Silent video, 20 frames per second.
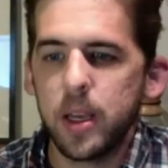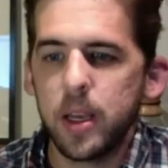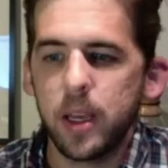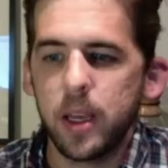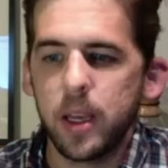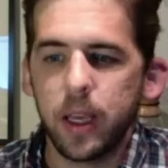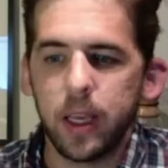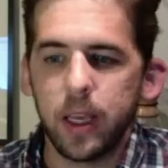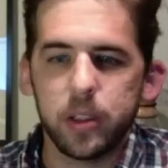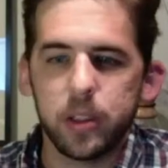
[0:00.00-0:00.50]

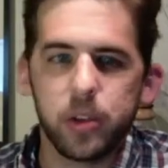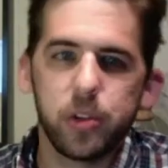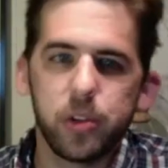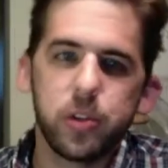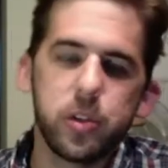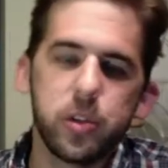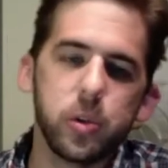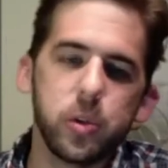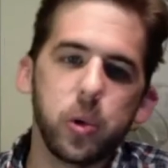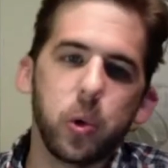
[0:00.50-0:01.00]
is
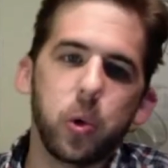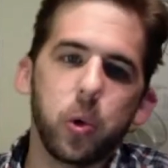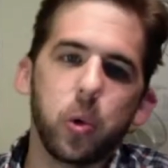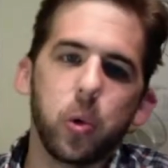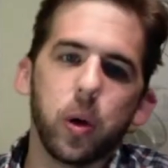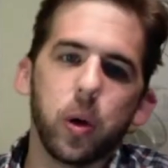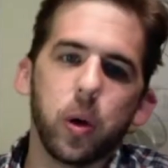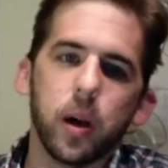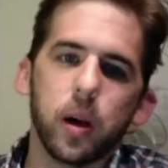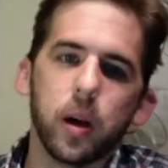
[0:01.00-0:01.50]

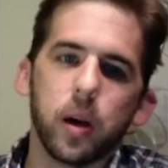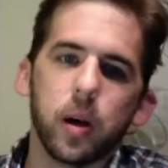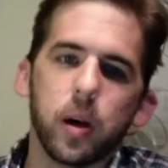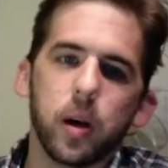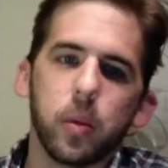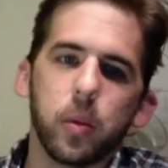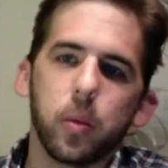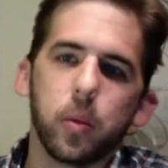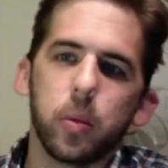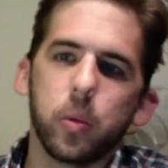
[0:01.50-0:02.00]

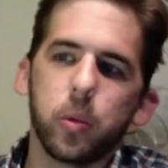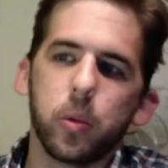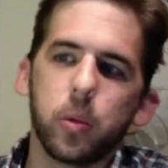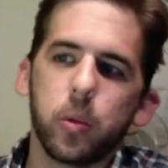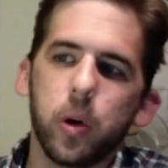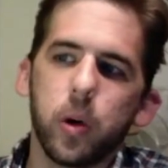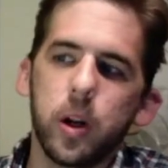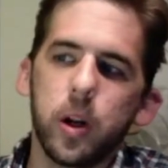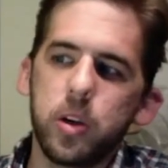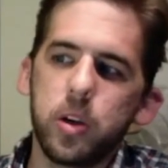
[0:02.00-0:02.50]
to
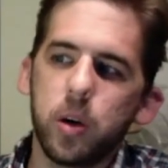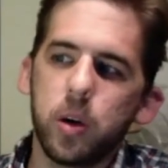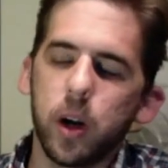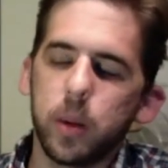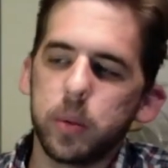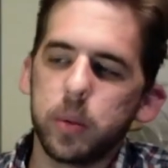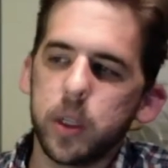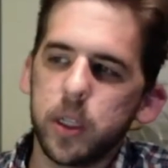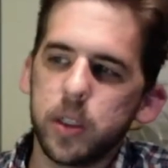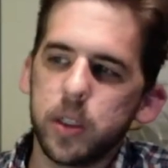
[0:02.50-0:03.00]
run your
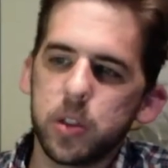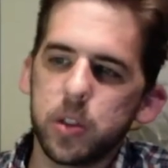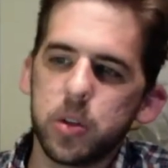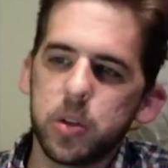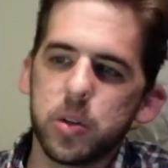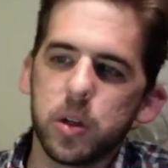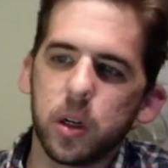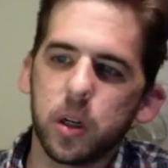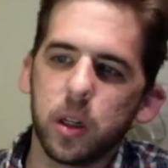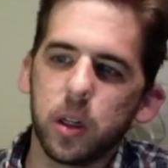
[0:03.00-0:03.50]
updates
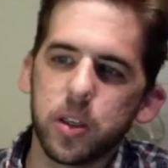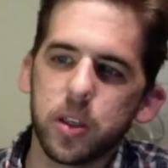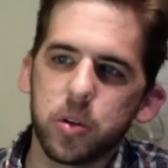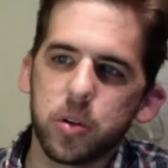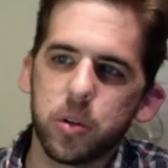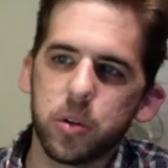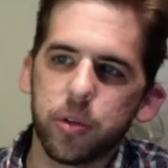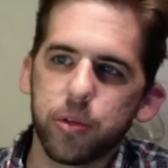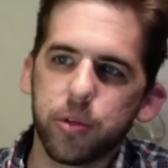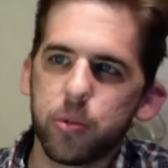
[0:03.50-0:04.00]
to the
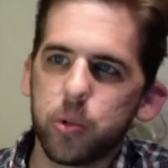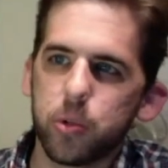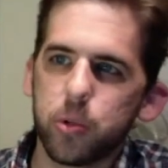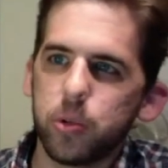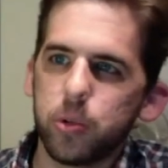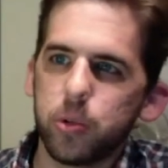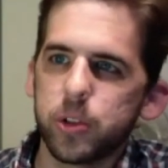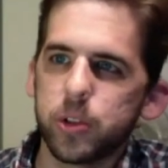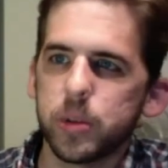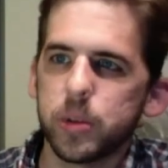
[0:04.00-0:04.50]
cluster
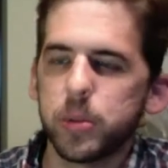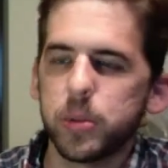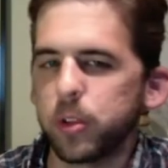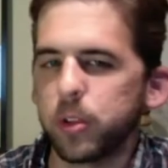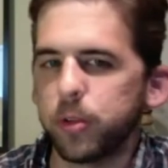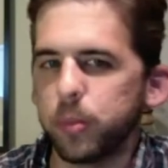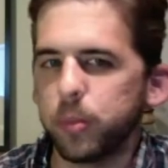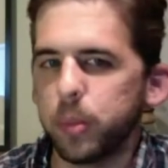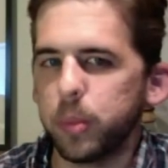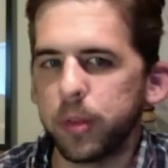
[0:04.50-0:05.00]
through some sort
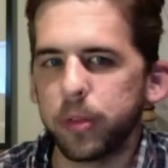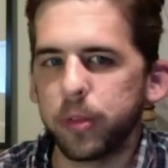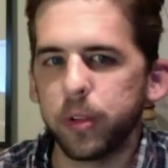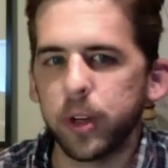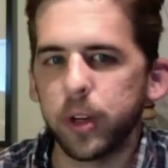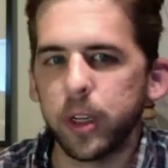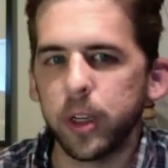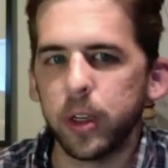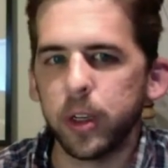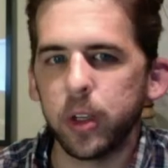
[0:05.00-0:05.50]
of
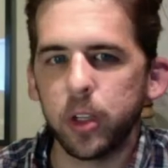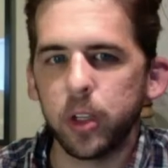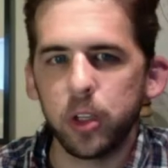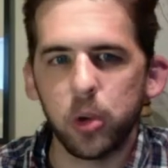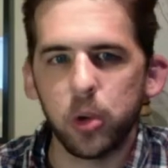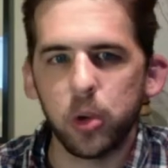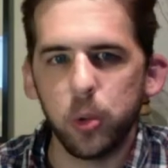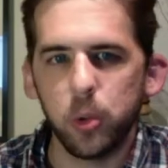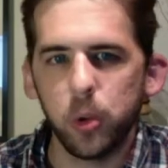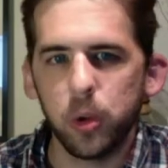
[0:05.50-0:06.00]
buffering
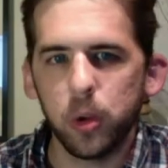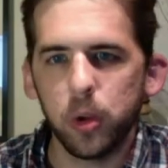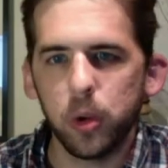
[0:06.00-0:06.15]
queue.